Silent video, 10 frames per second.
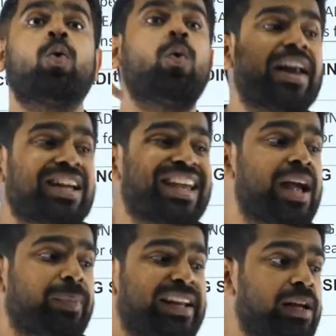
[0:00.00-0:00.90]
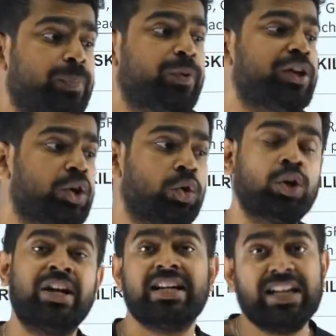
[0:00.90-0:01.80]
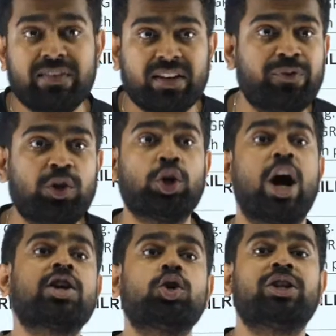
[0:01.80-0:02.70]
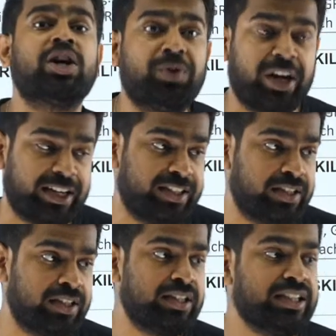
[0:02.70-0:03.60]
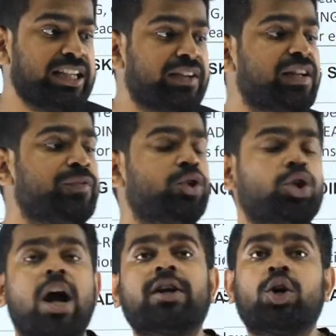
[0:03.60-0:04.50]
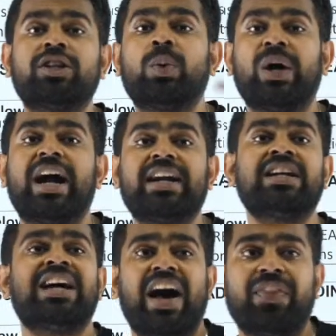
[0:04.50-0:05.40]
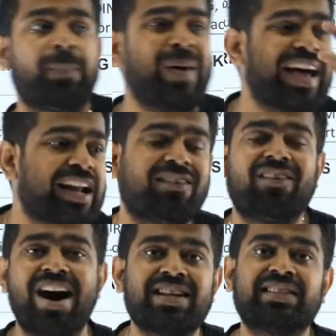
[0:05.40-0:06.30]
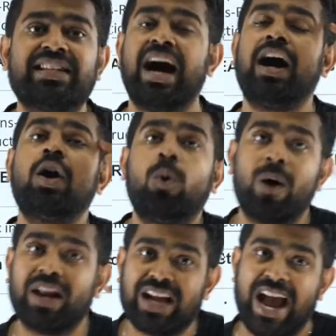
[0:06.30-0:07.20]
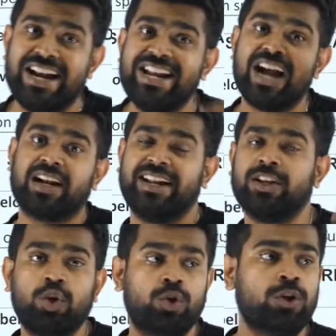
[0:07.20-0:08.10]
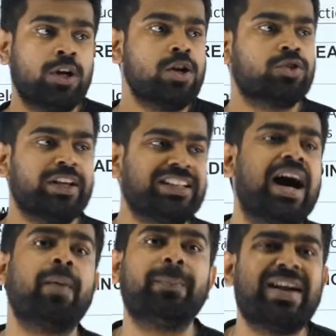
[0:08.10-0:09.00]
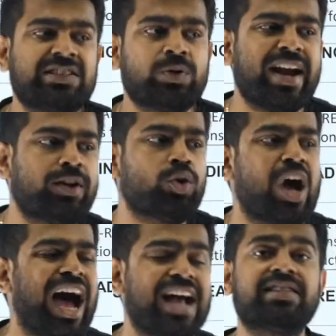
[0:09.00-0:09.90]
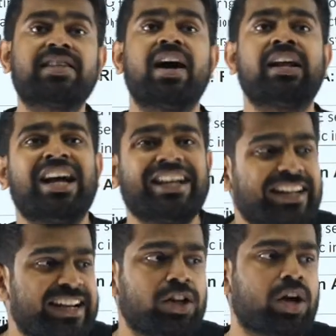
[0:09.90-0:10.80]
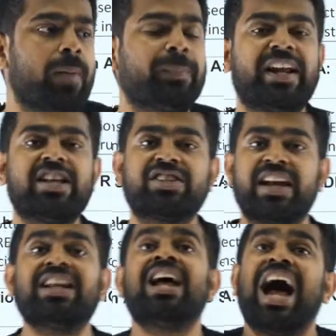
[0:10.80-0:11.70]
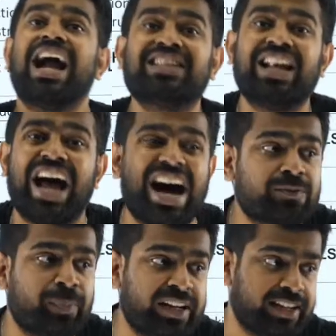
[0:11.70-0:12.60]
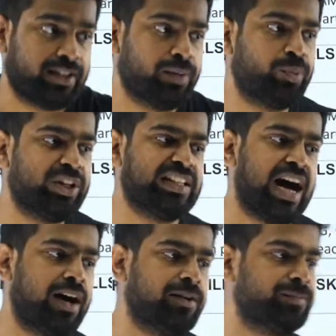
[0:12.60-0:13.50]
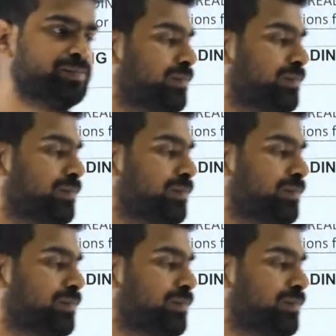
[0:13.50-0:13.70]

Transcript: Unakke meaning puriyum. Even if you do not know the word. Even if you do not know the word and the para vaasthina unakku idea kadaikum. So idhaan best way to answer reading comprehension at the last minute. Purida?